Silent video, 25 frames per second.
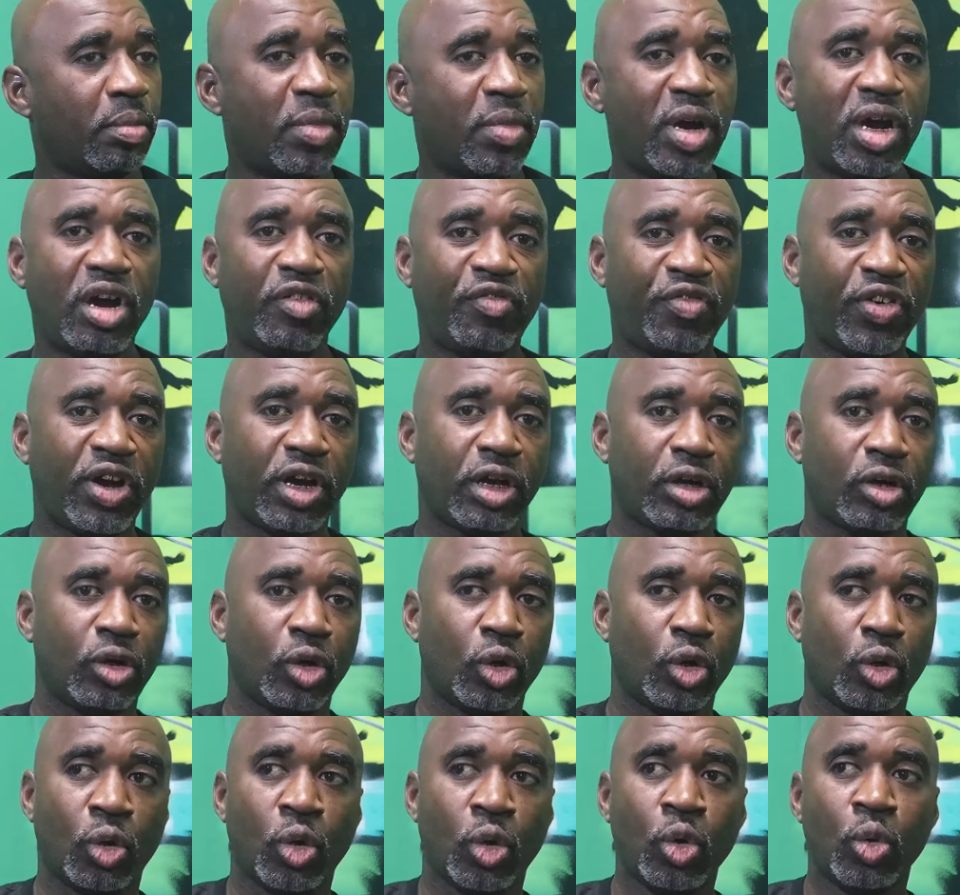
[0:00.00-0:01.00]
the
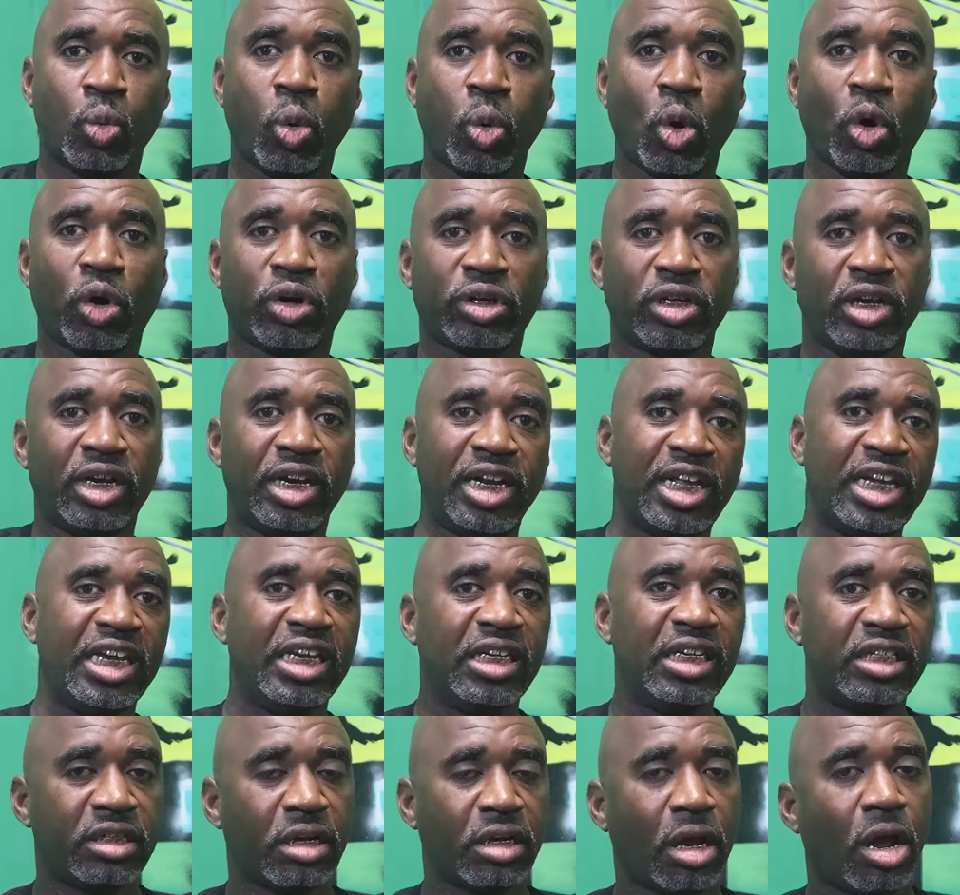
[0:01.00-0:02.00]
motherfucker who worked the
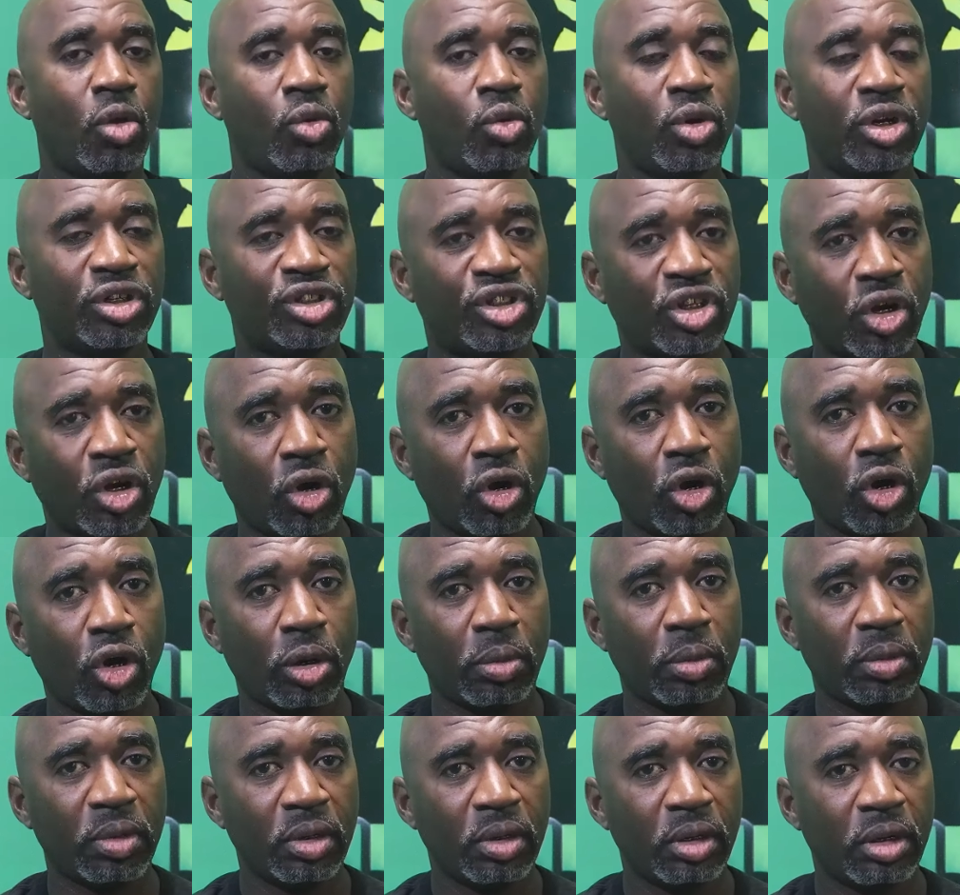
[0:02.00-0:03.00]
least on a
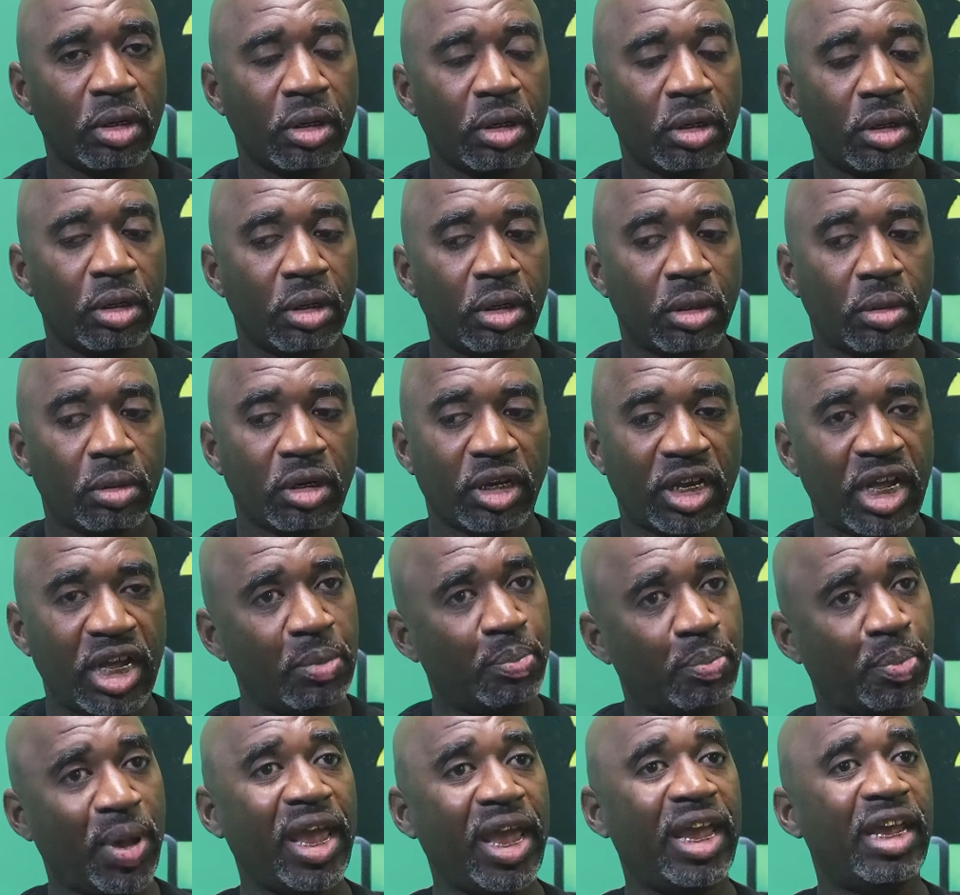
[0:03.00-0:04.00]
job
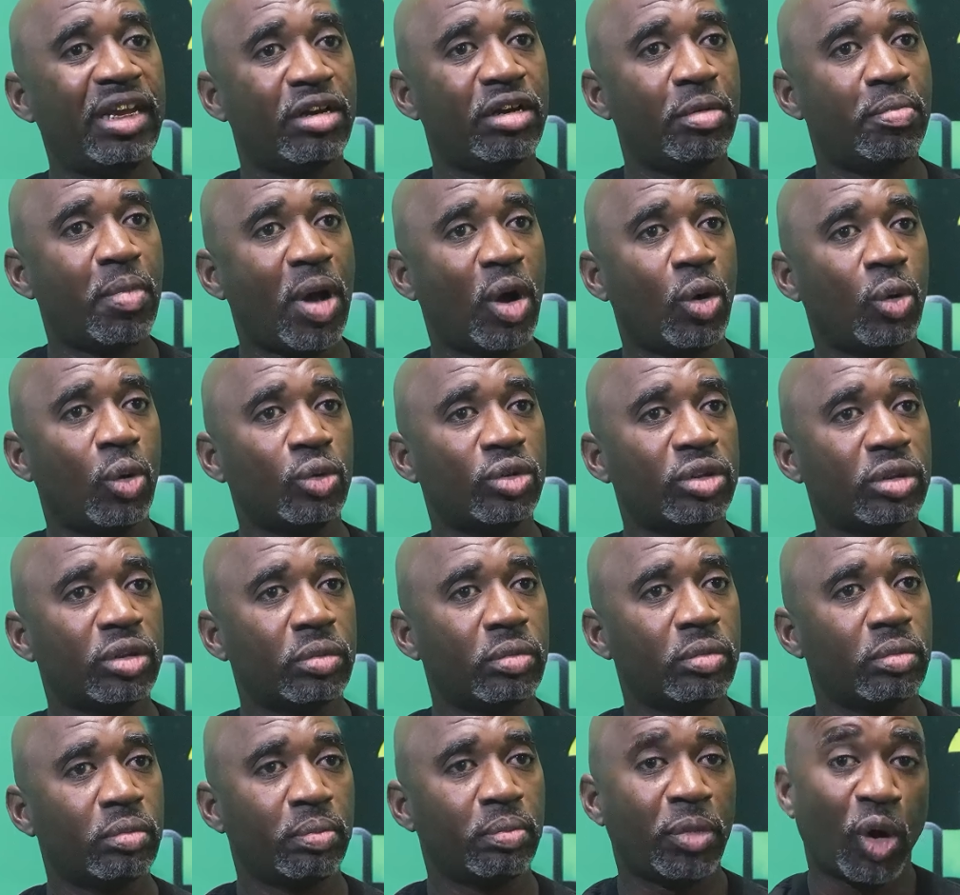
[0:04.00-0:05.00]
get paid the
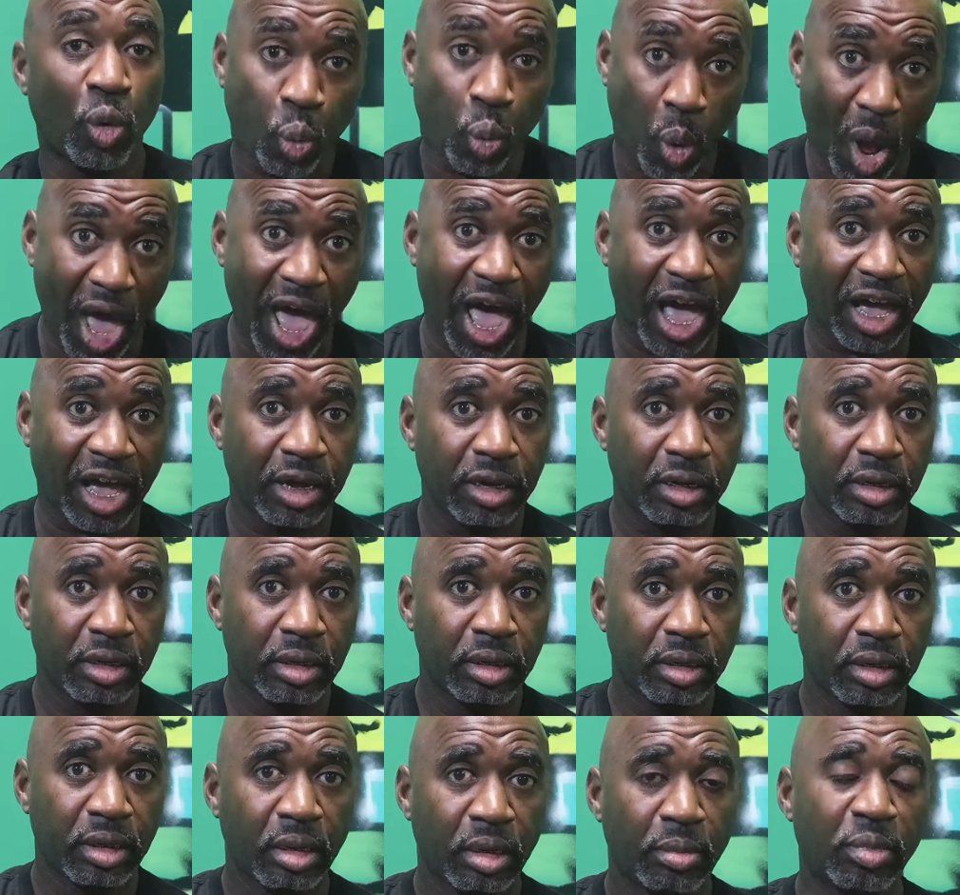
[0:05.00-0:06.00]
most. But why?
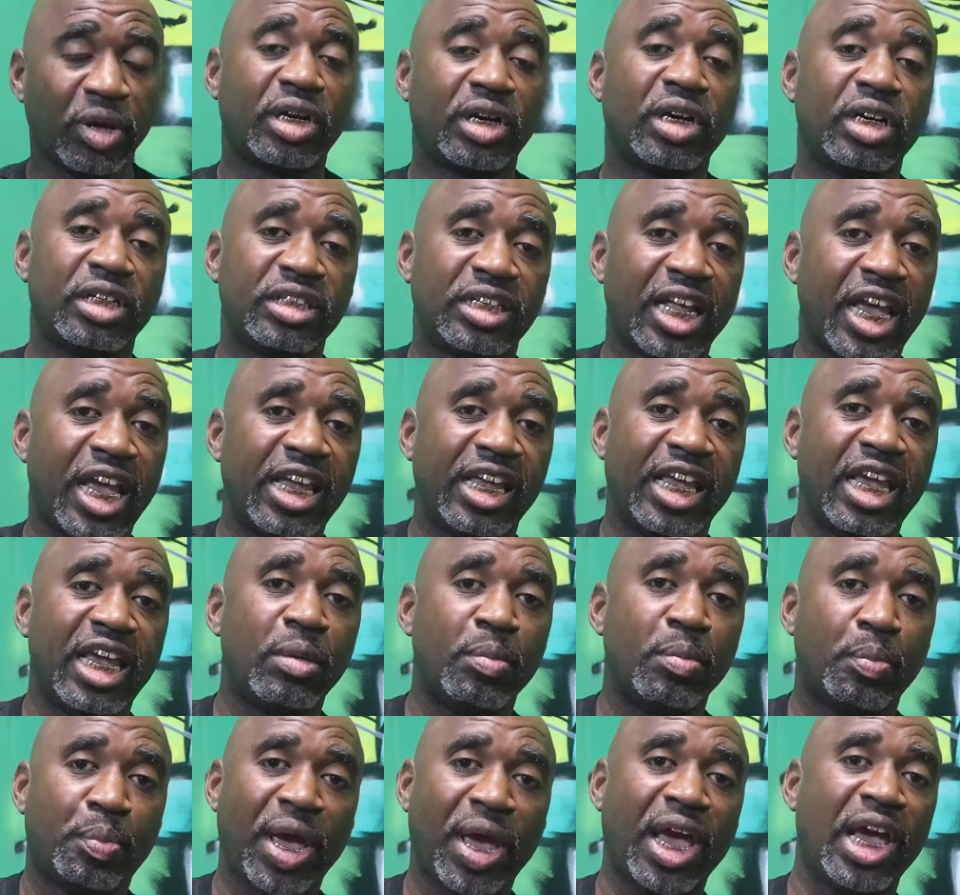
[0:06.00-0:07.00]
Because they
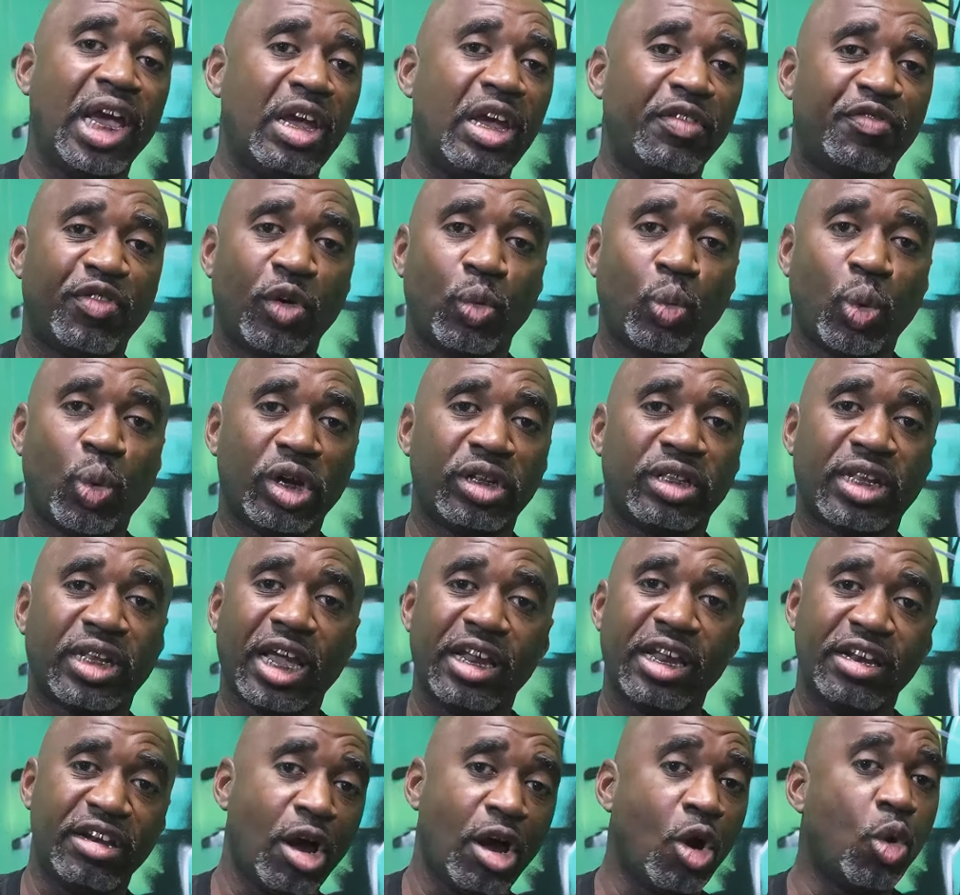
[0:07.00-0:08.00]
getting paid for
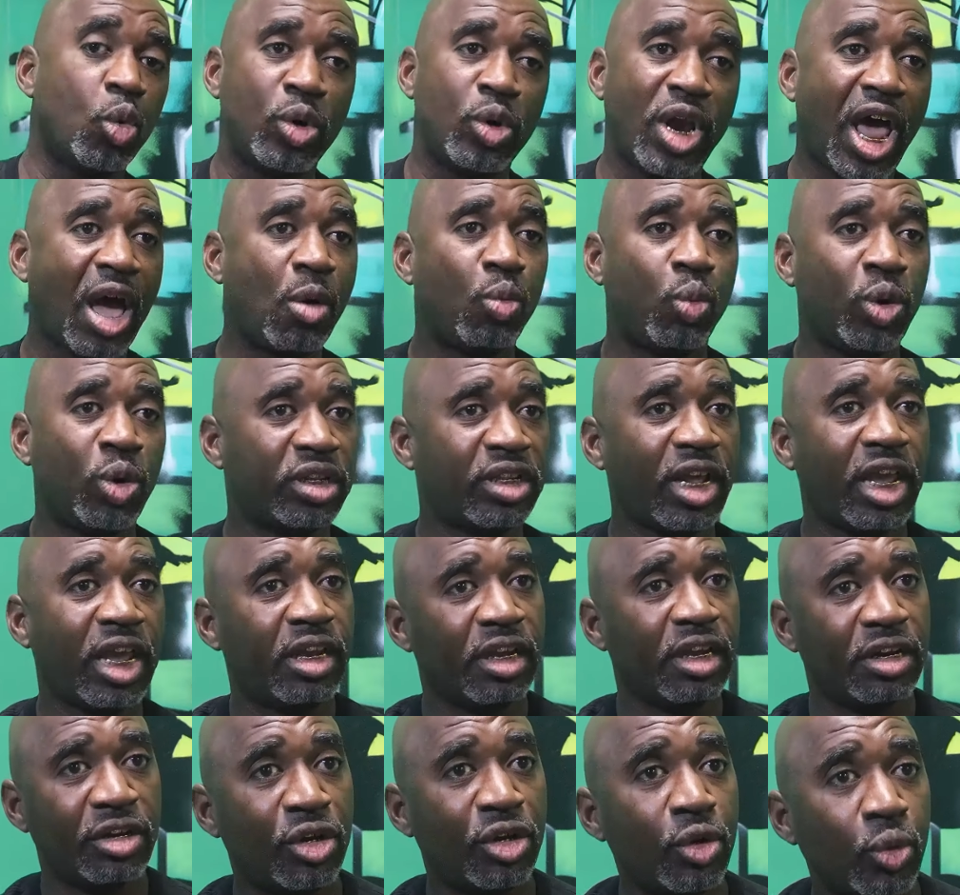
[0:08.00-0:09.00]
what they know, not
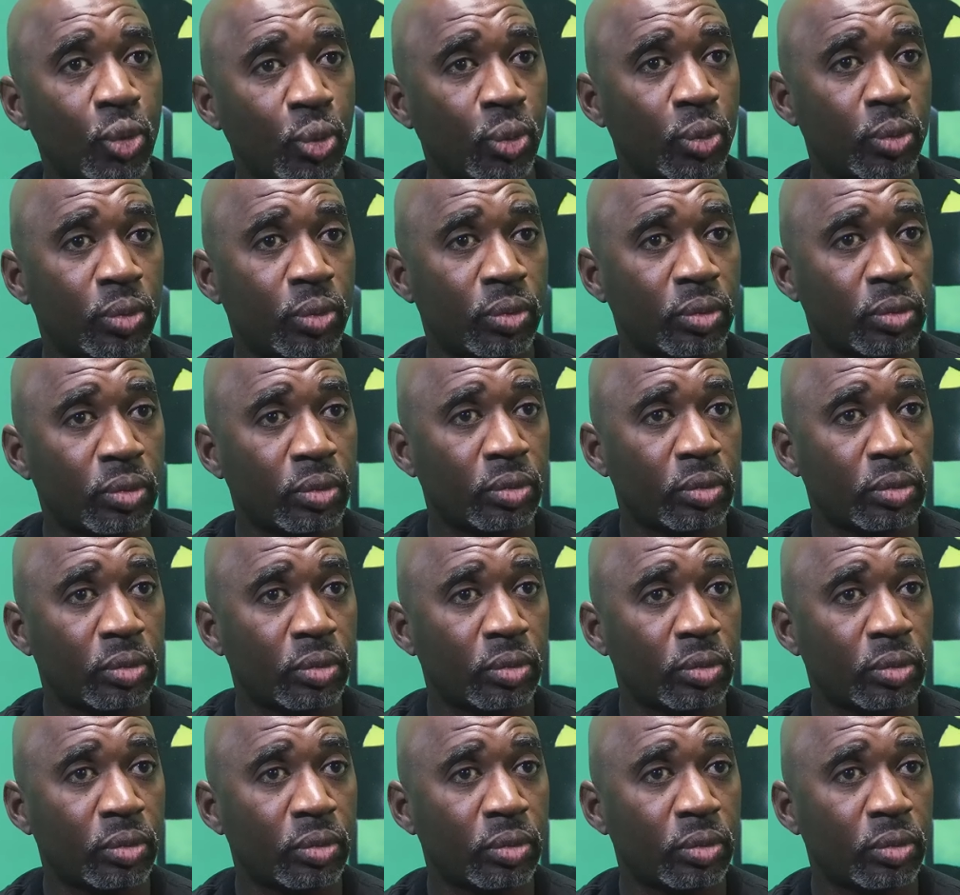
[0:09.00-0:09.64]
what they can do.